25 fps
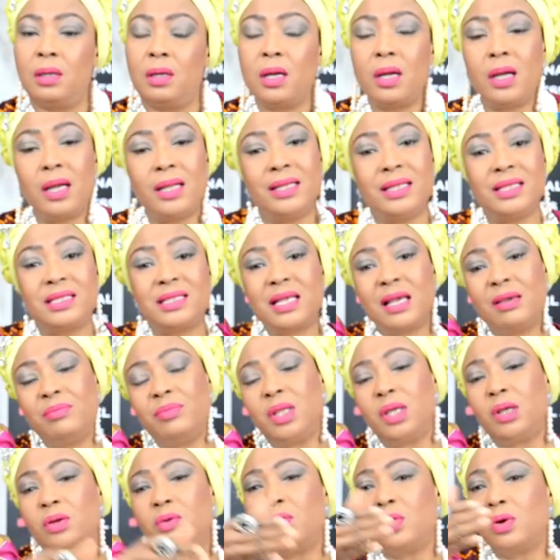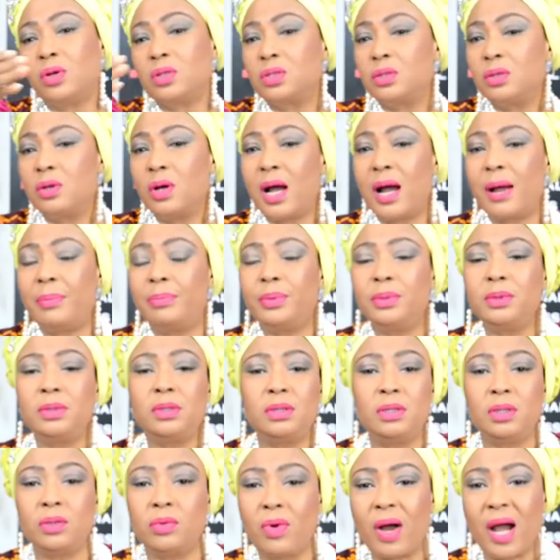And the same thing also happened
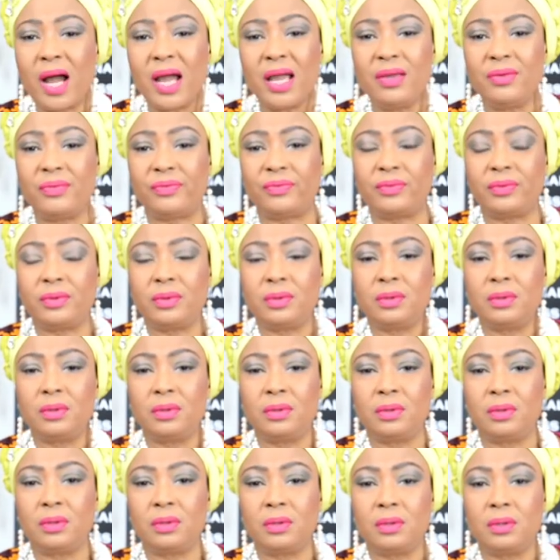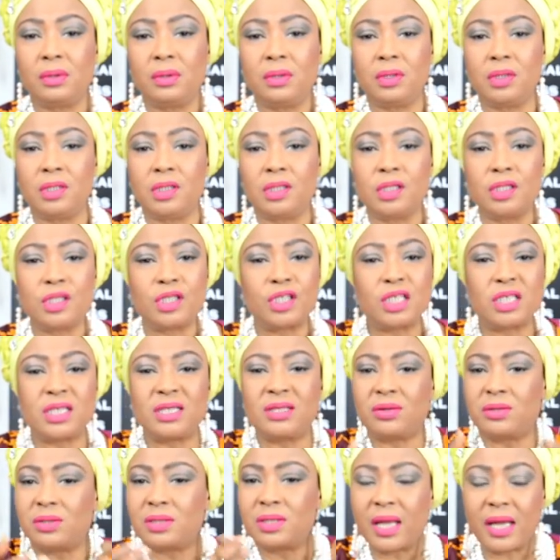to the wife. She's
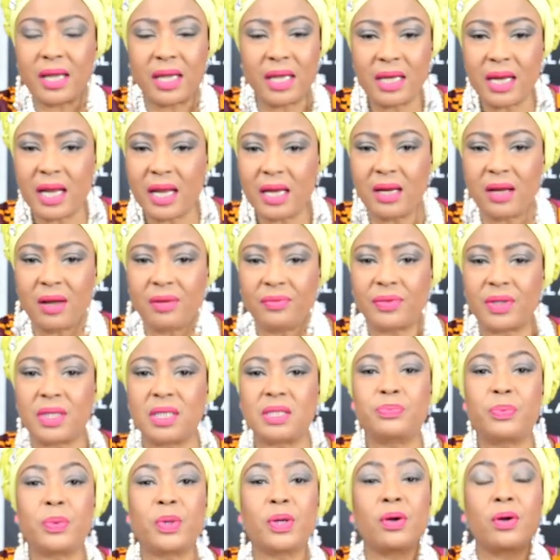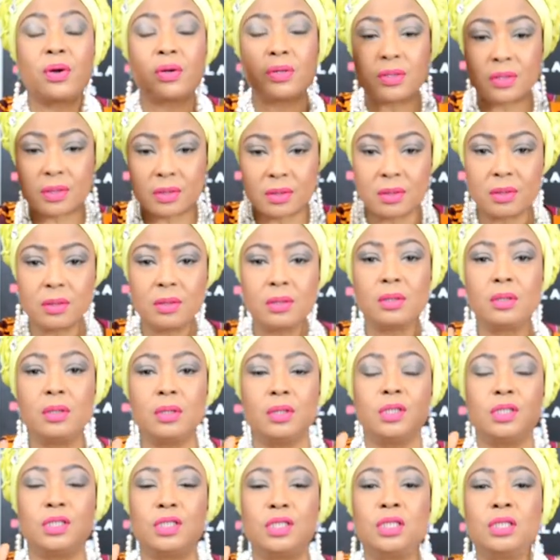not taking any of this because
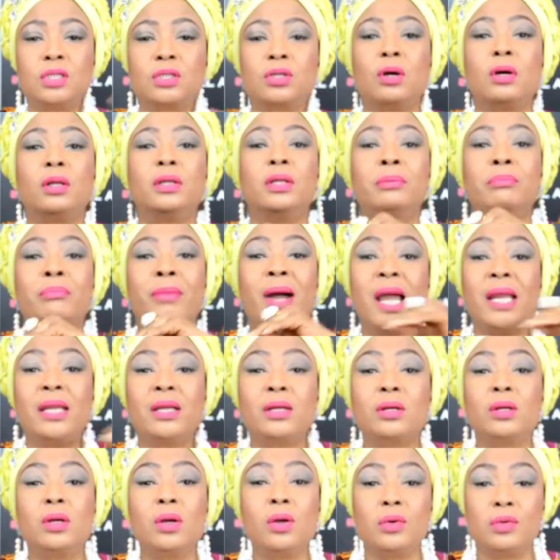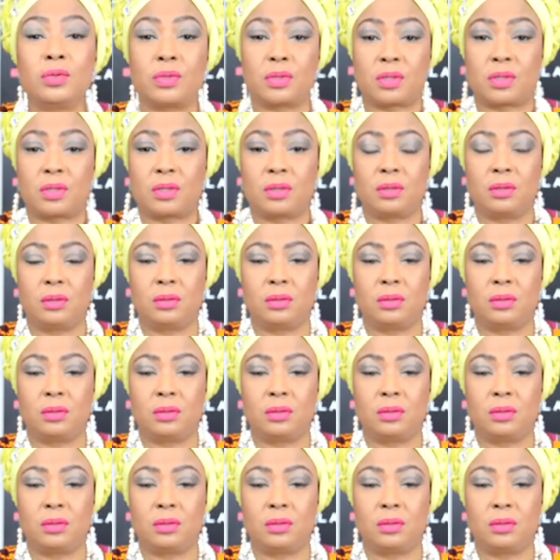she's got the mind closed.